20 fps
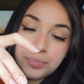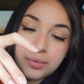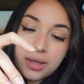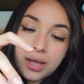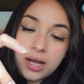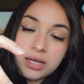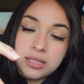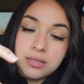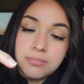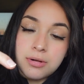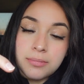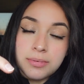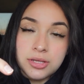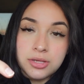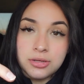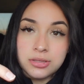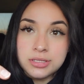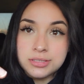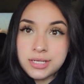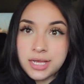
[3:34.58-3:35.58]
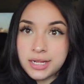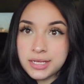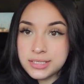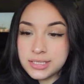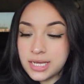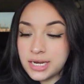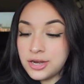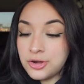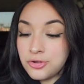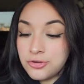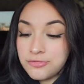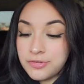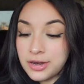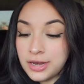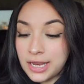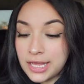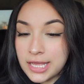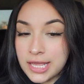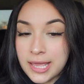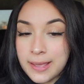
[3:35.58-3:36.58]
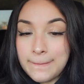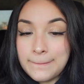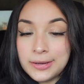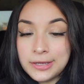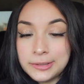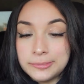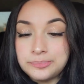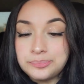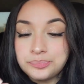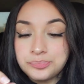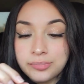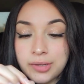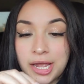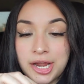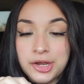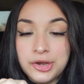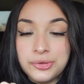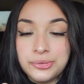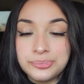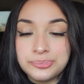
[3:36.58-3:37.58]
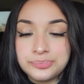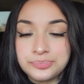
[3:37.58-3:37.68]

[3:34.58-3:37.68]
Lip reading: I got the barbecue on the side because I didn't know if I'd like it, but I do.